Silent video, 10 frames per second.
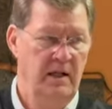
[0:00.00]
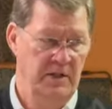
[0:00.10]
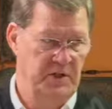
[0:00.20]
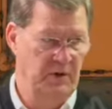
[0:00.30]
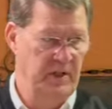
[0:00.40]

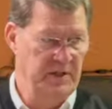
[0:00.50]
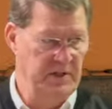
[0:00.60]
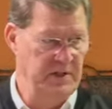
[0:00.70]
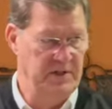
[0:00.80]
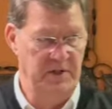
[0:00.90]
And so this
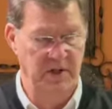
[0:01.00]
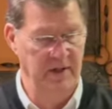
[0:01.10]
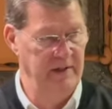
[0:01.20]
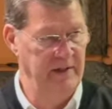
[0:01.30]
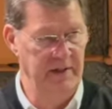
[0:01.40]
is
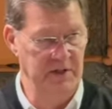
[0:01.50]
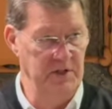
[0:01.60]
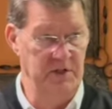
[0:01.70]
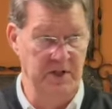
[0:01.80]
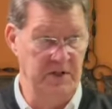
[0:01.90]

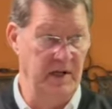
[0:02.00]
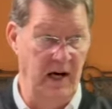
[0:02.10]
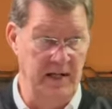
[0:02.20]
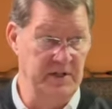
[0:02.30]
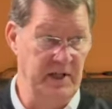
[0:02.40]
just
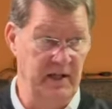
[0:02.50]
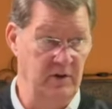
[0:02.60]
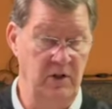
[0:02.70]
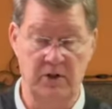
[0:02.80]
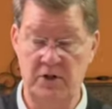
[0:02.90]
God saying,
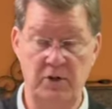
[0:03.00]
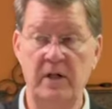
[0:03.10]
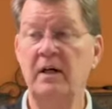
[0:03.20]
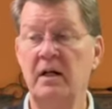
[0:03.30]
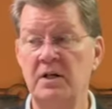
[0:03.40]
look, you
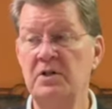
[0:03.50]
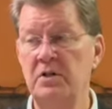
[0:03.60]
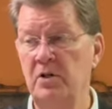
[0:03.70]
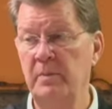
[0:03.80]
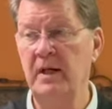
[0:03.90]
didn't listen
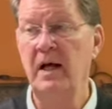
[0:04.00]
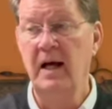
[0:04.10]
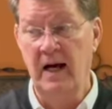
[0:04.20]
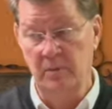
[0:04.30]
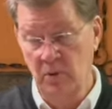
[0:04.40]
to me.
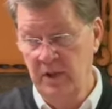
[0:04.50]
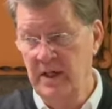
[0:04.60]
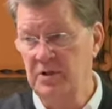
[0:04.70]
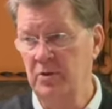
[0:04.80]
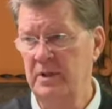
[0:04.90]
I'm going to
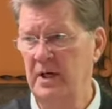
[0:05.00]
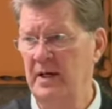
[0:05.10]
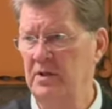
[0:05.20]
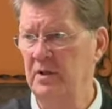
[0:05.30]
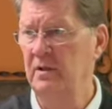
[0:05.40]
get your
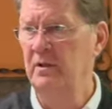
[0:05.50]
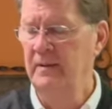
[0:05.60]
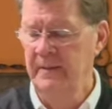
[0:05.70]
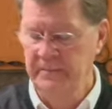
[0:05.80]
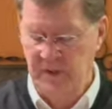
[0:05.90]
attention,
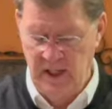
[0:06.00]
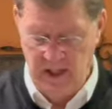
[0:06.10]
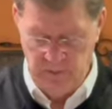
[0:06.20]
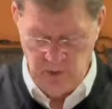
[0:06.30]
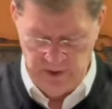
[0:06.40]
and
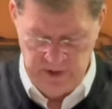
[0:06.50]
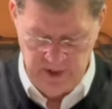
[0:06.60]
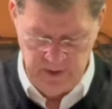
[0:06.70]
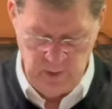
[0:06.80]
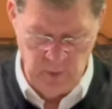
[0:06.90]
I'm going to
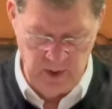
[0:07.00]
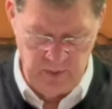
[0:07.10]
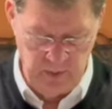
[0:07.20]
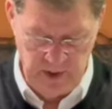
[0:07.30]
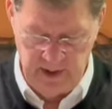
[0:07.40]
tell you what
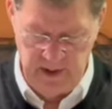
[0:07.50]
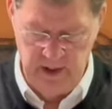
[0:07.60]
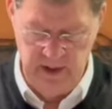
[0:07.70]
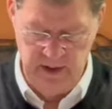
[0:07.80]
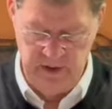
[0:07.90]
really
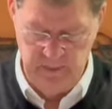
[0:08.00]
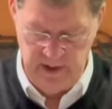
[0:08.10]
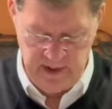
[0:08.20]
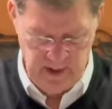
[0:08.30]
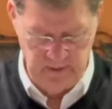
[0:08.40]
is to
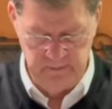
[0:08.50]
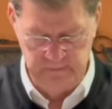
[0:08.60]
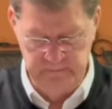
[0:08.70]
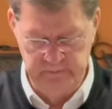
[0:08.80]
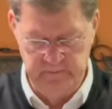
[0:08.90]
be done.
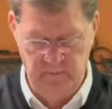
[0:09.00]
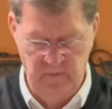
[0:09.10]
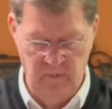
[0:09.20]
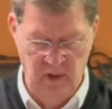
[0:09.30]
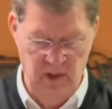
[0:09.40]

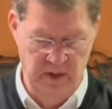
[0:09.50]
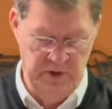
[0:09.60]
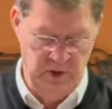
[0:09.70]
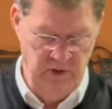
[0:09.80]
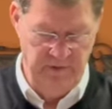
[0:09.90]

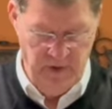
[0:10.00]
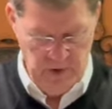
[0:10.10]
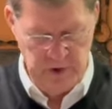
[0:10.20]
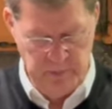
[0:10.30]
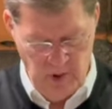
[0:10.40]
So the
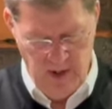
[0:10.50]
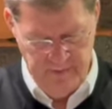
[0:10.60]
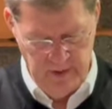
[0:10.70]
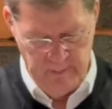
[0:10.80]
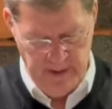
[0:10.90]
false
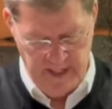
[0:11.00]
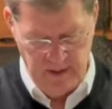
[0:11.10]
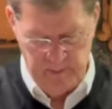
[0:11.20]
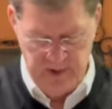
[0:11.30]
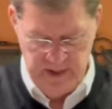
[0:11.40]
prophet
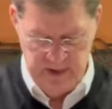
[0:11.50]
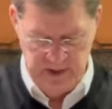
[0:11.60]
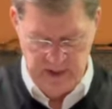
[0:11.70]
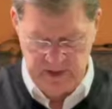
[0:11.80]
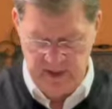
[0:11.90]
Balaam teaches
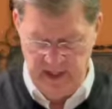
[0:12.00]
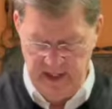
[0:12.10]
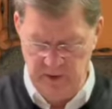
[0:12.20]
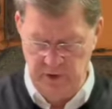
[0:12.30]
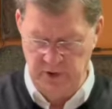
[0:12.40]
us the
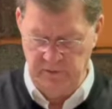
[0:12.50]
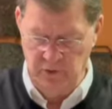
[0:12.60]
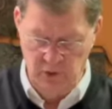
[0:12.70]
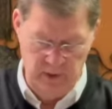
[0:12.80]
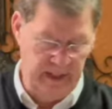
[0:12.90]
dangers of
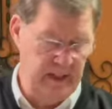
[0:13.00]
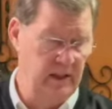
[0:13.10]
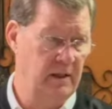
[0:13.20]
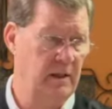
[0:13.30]
greed.